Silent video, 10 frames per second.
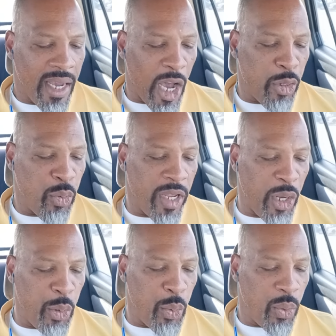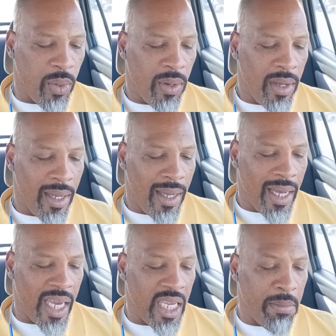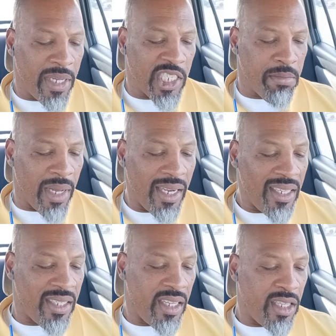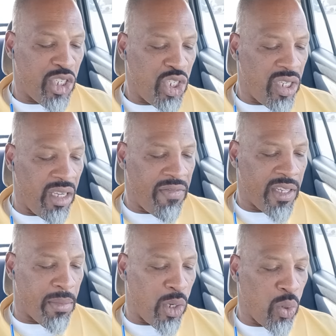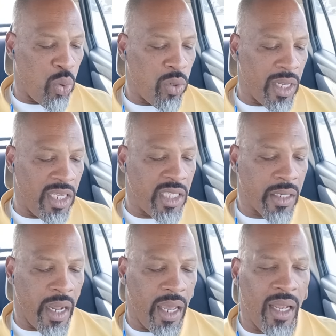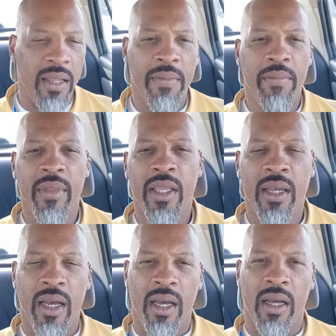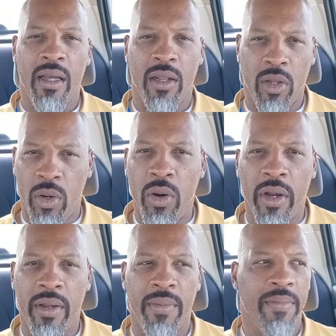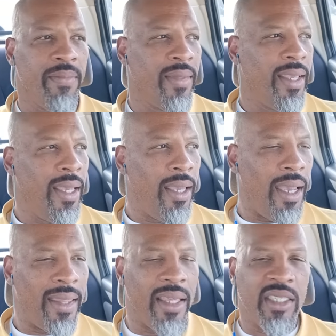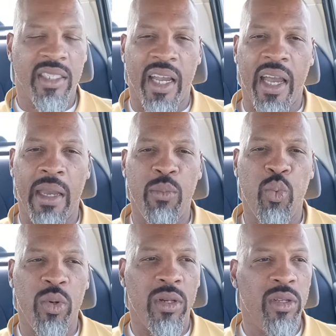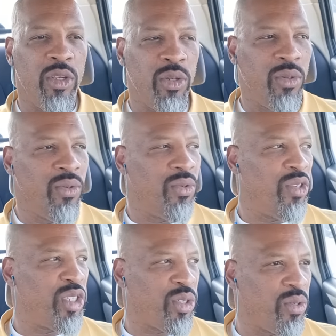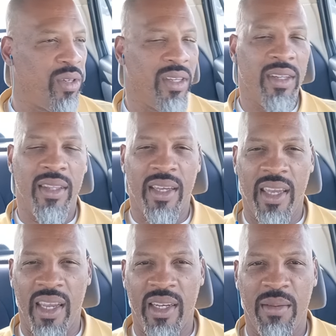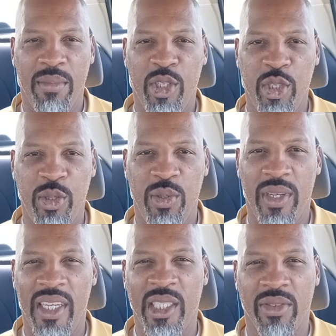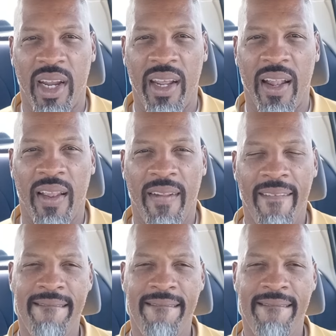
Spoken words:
Adonenu, ha'im bazman hazeh tashiv et malchut li'Israel? Lord, at this time, will you restore the kingdom to Israel?